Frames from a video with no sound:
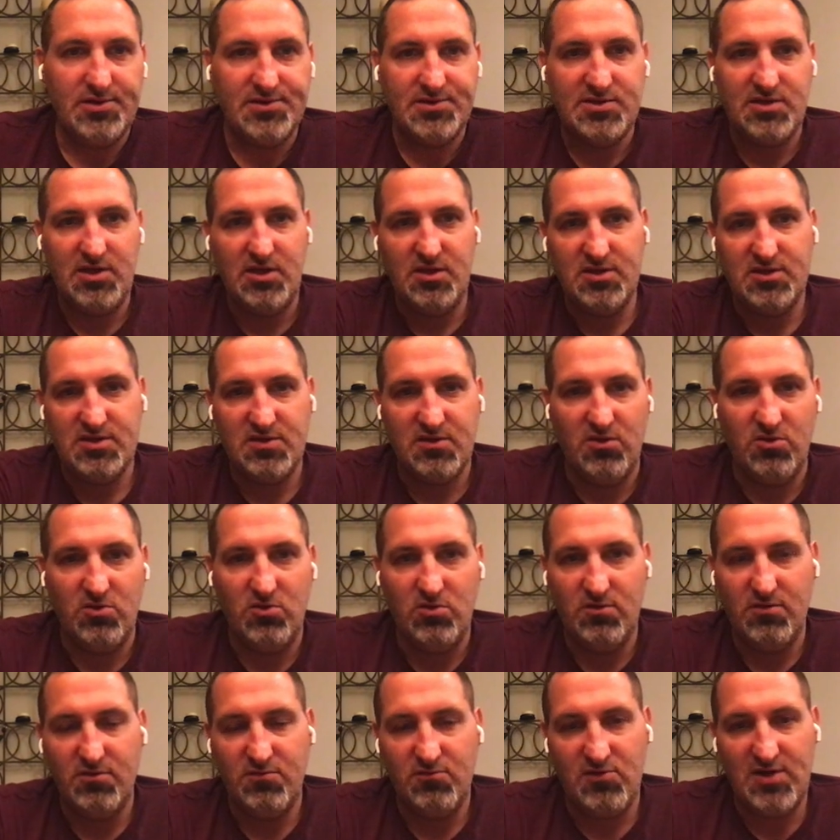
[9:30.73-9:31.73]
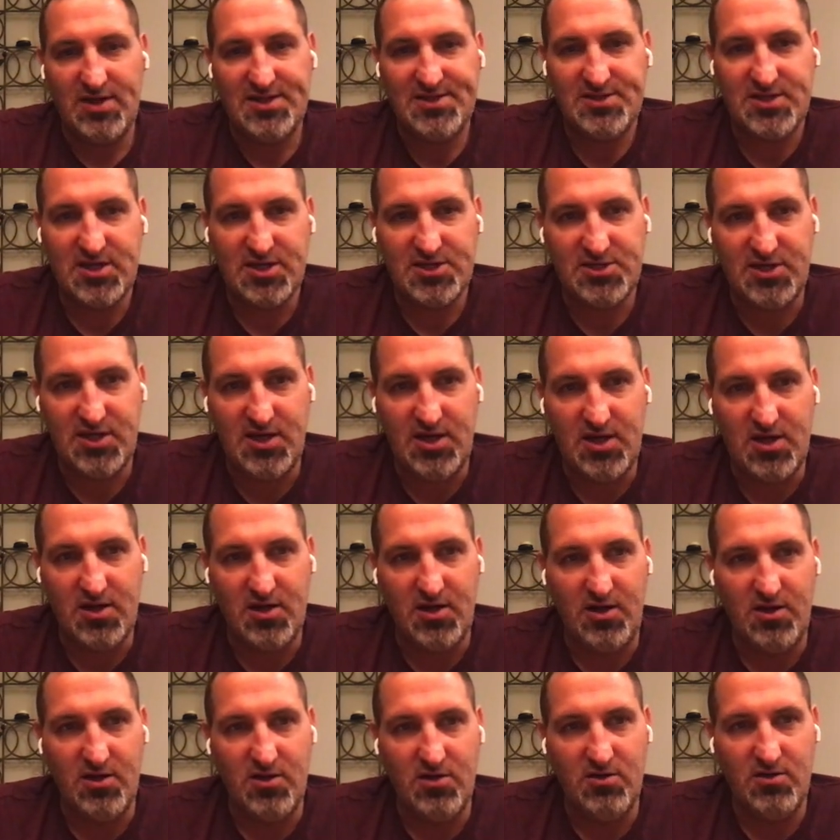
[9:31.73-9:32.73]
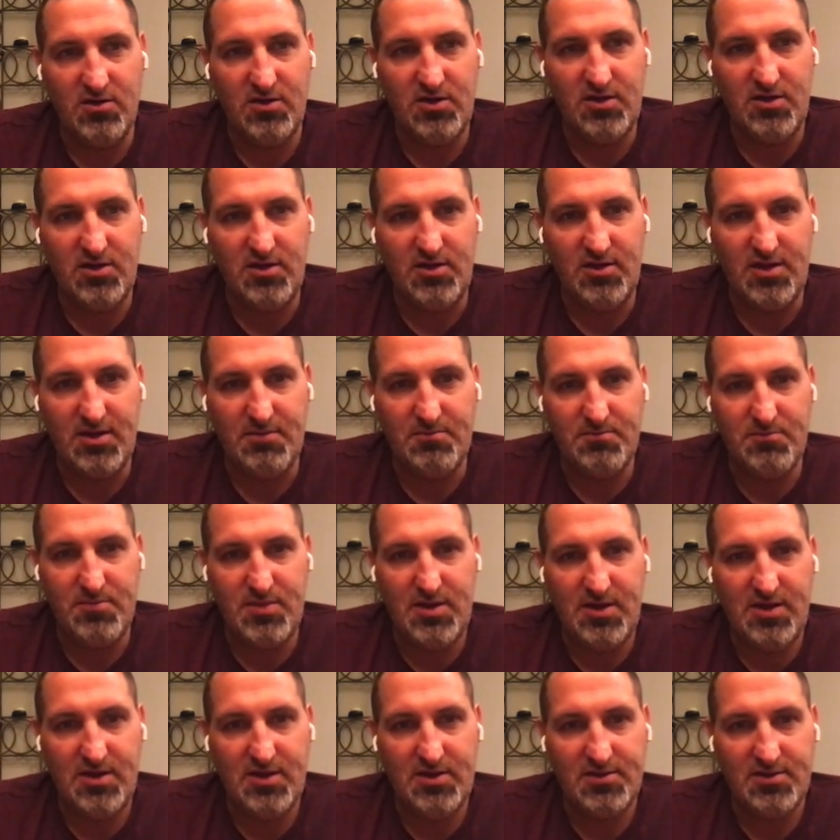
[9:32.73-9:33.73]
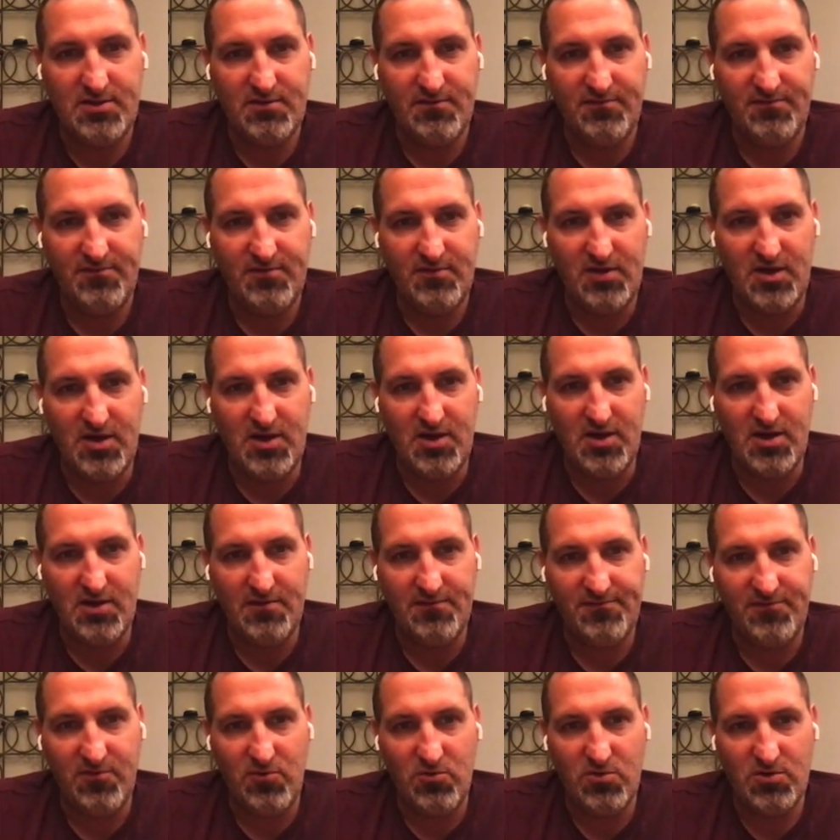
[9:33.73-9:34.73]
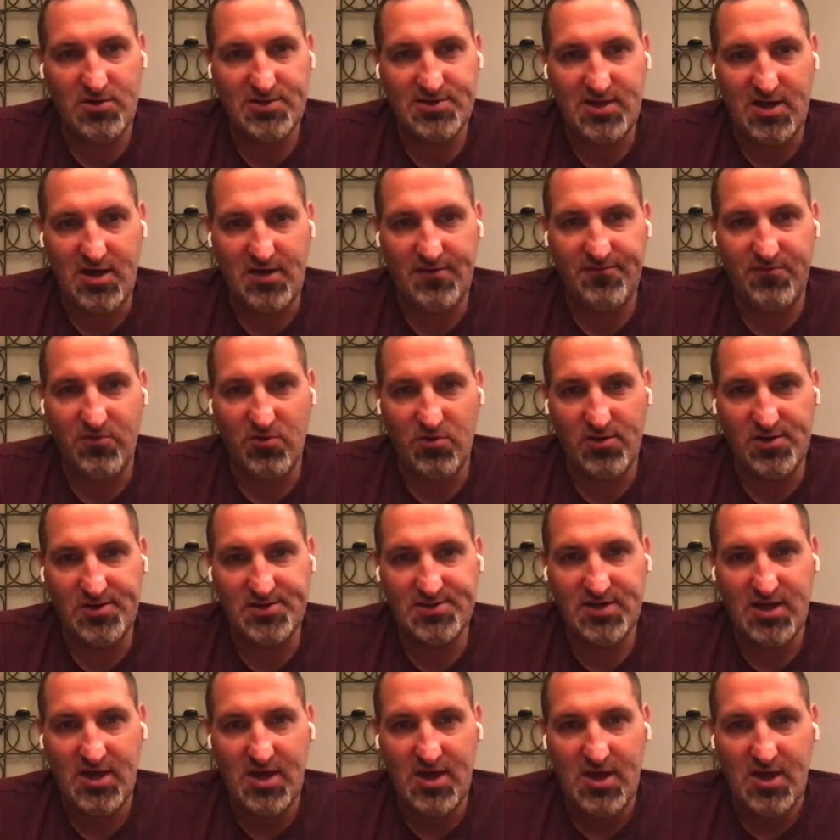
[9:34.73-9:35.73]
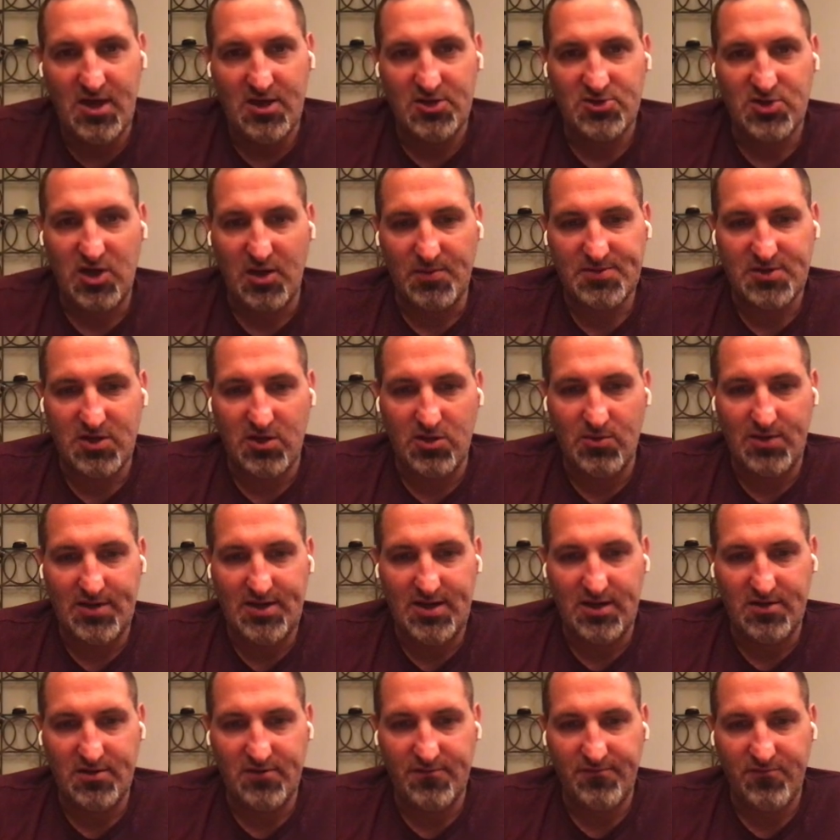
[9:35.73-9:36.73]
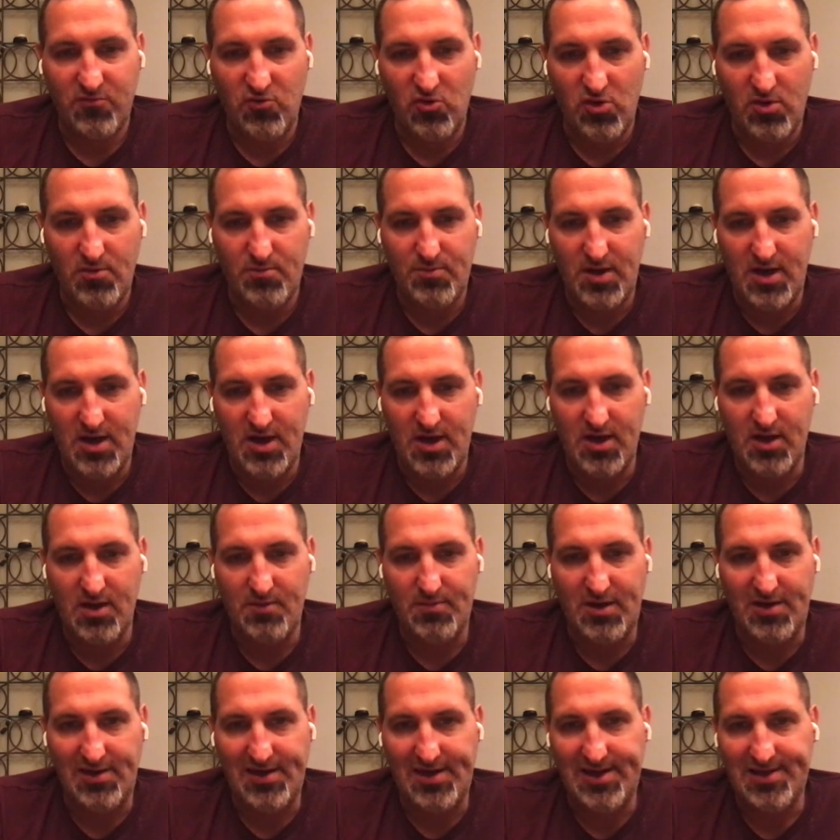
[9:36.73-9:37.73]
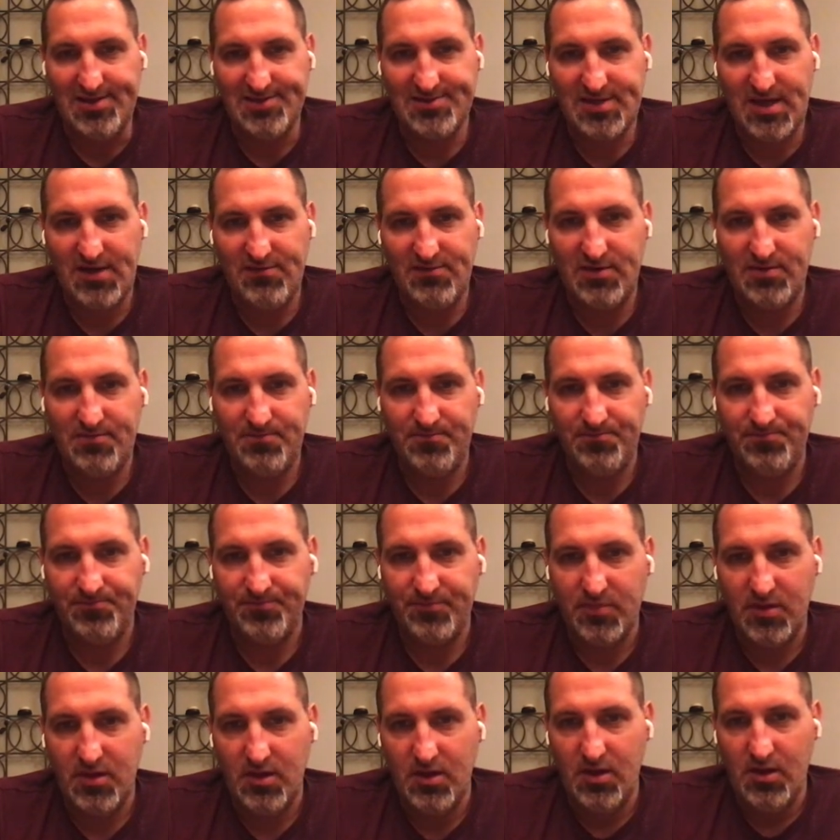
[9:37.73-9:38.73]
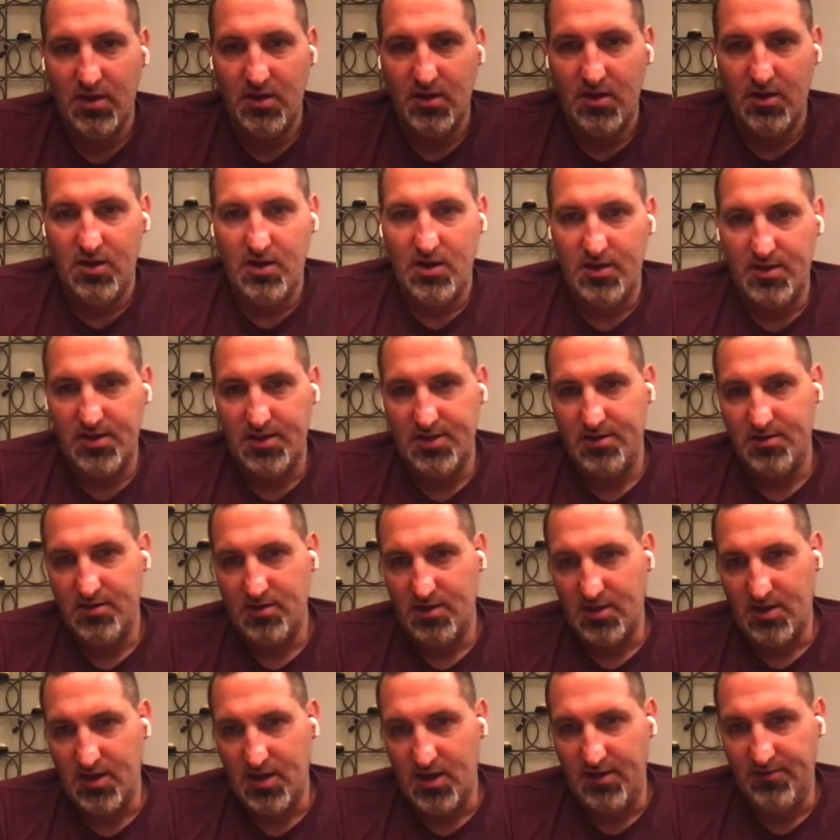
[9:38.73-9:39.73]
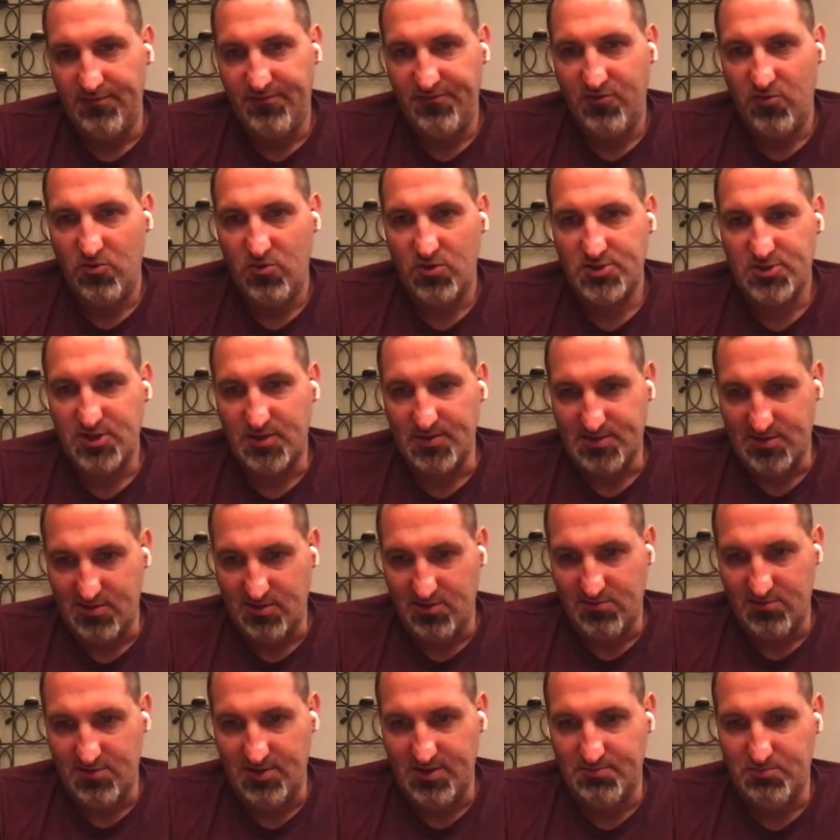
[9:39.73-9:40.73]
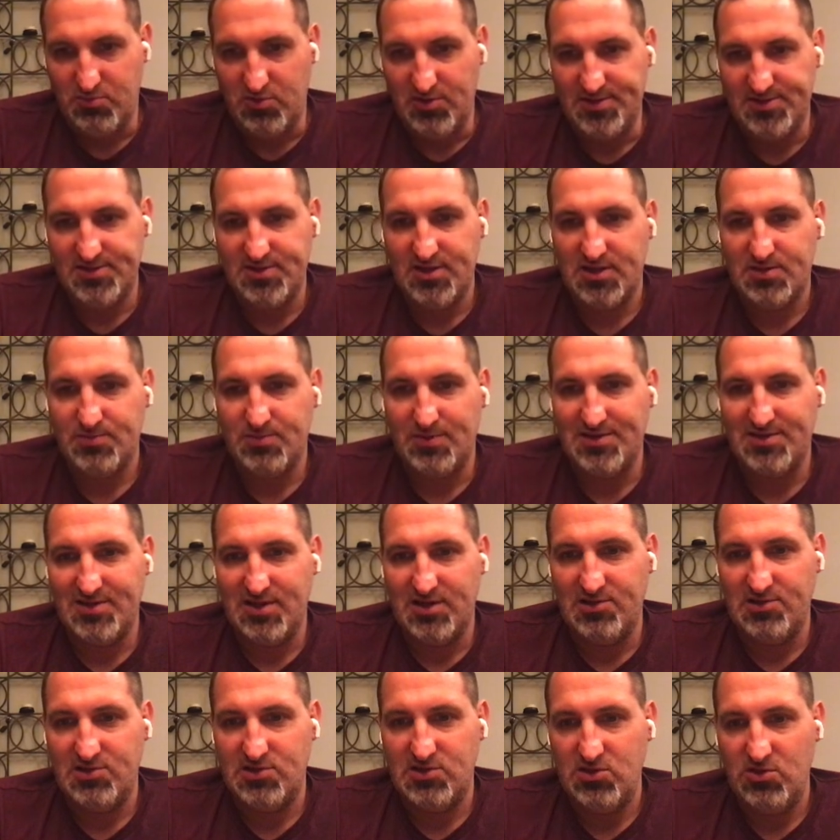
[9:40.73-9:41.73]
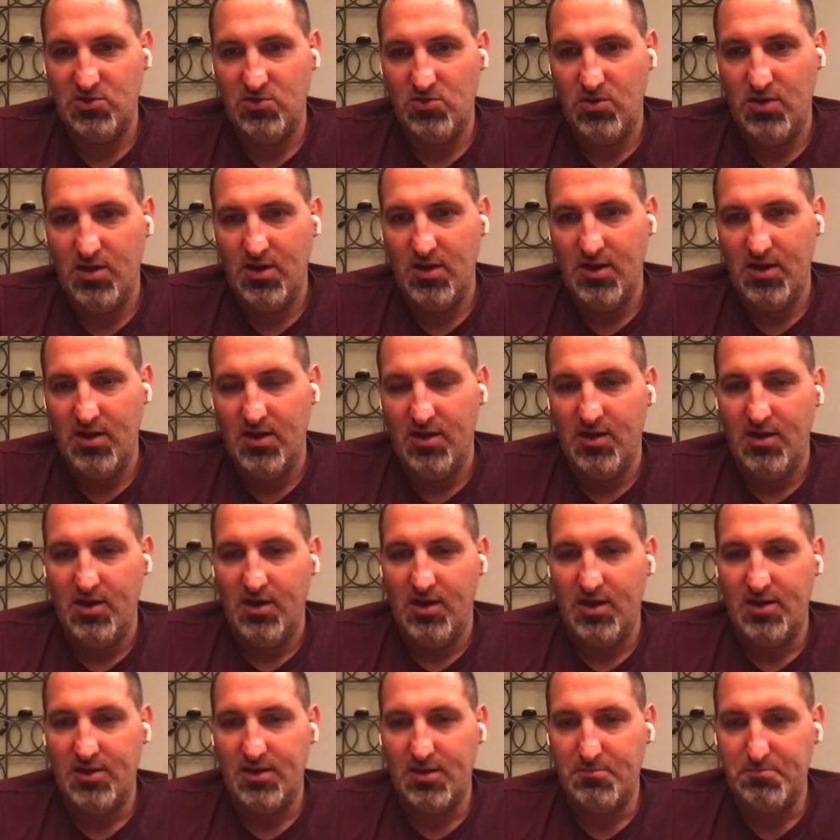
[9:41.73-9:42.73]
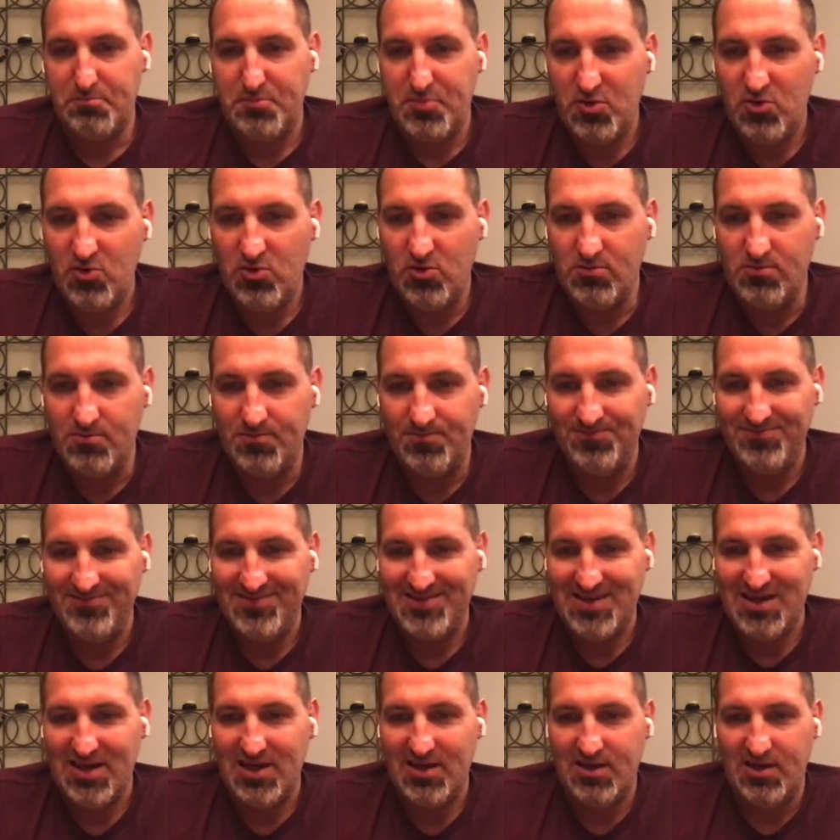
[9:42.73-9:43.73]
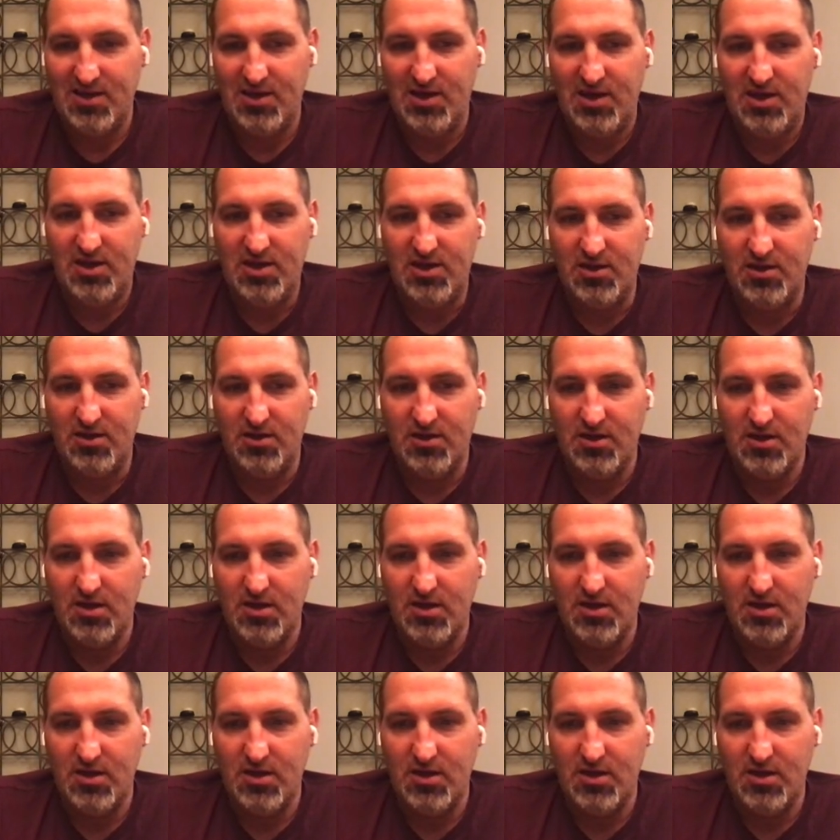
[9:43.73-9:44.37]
see this whole red section here, in the mid fours, the high fours, drops all the way down to 4 by about 8.7. And then again, 4 drops to 3.6 by 10.2. And then boom, 10.8.